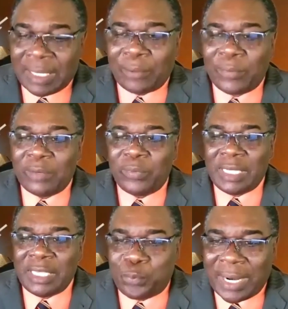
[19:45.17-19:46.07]
something that
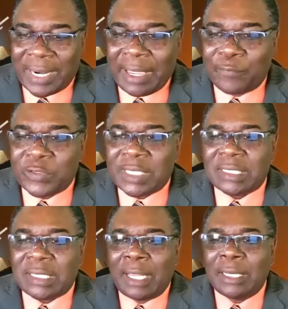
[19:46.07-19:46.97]
we need to put an
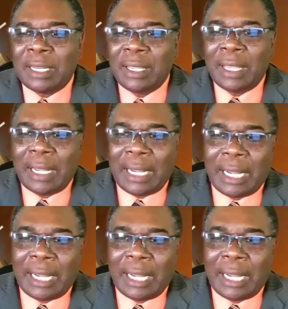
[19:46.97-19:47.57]
emphasis on.